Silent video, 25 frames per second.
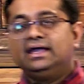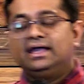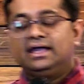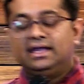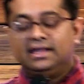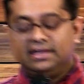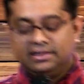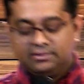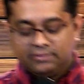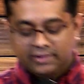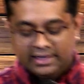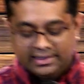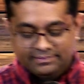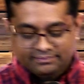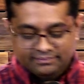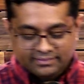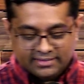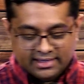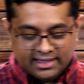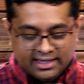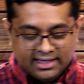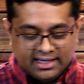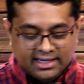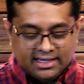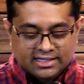Anyway,
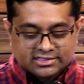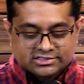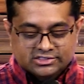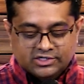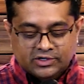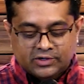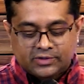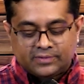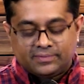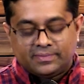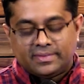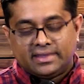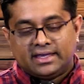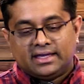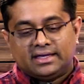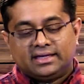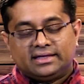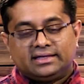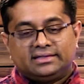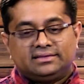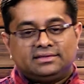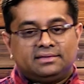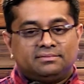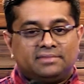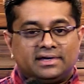so
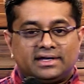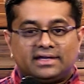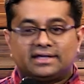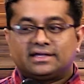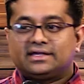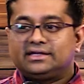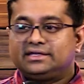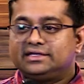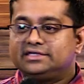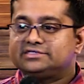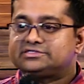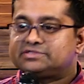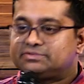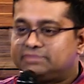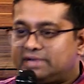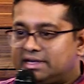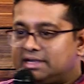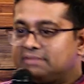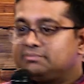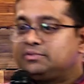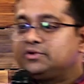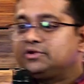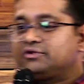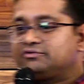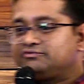the miracle is a
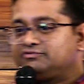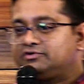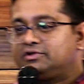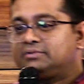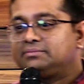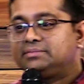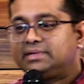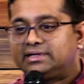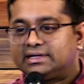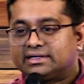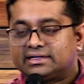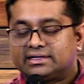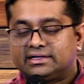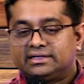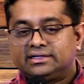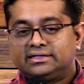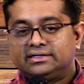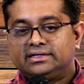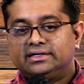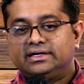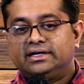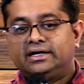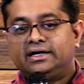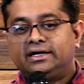very beautiful miracle.